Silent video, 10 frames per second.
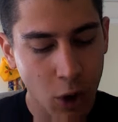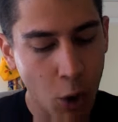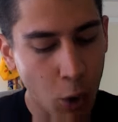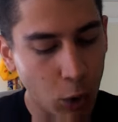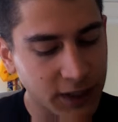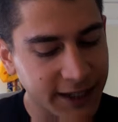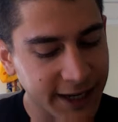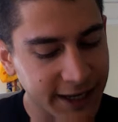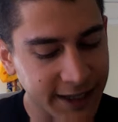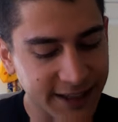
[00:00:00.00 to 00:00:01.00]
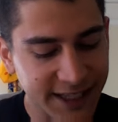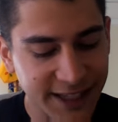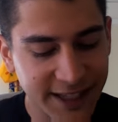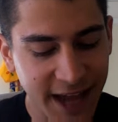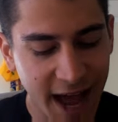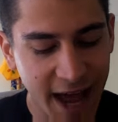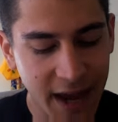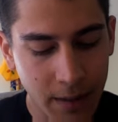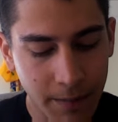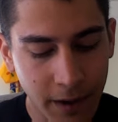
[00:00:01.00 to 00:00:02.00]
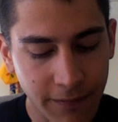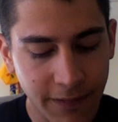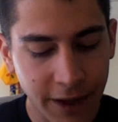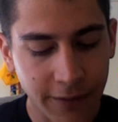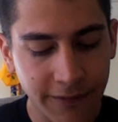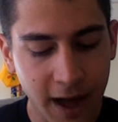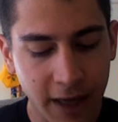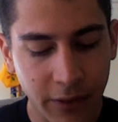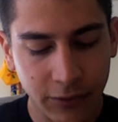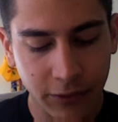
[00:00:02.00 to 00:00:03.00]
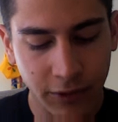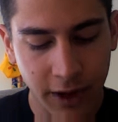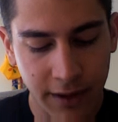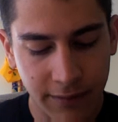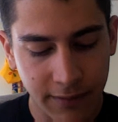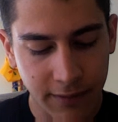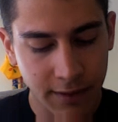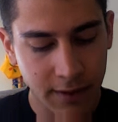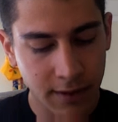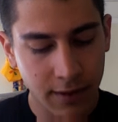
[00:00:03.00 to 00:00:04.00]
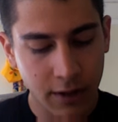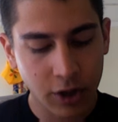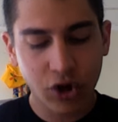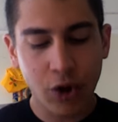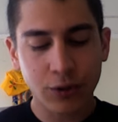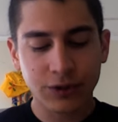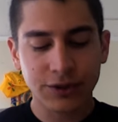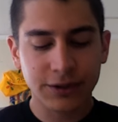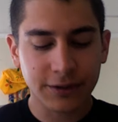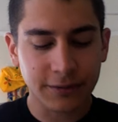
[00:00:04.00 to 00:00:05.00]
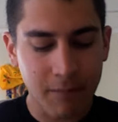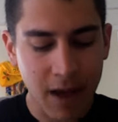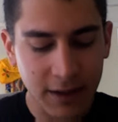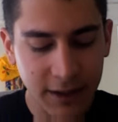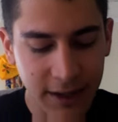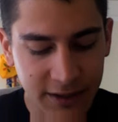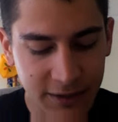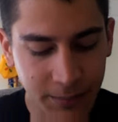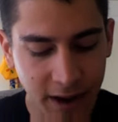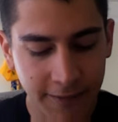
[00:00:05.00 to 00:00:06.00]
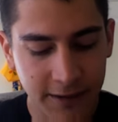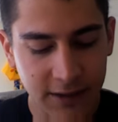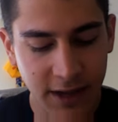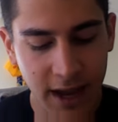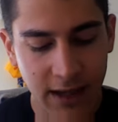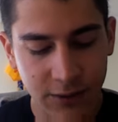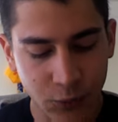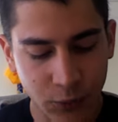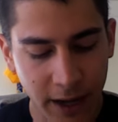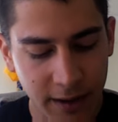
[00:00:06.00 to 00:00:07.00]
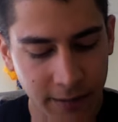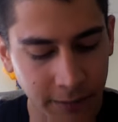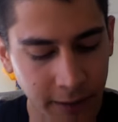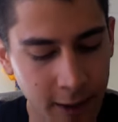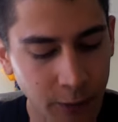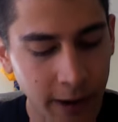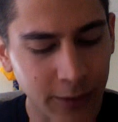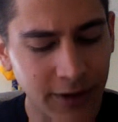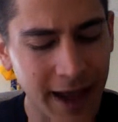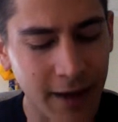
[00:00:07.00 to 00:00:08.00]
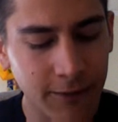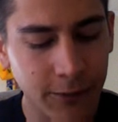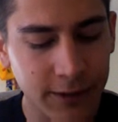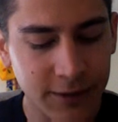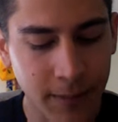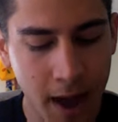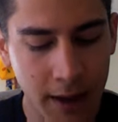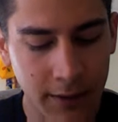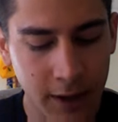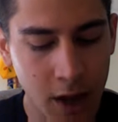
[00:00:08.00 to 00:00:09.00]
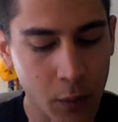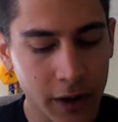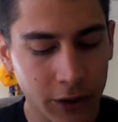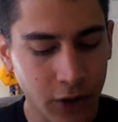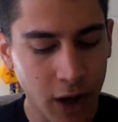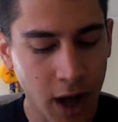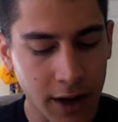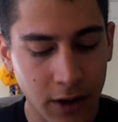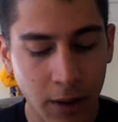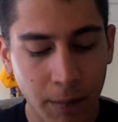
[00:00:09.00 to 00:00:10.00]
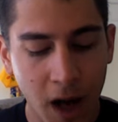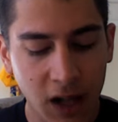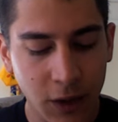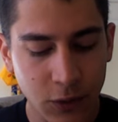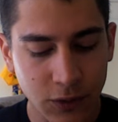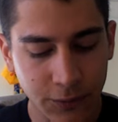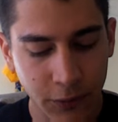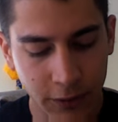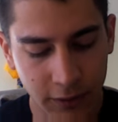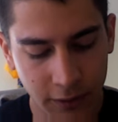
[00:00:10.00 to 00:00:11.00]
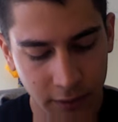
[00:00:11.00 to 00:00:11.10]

Old ditties sigh above their father's grave. Ghosts of melodious prophesyings rave round every spot where trod Apollo's foot.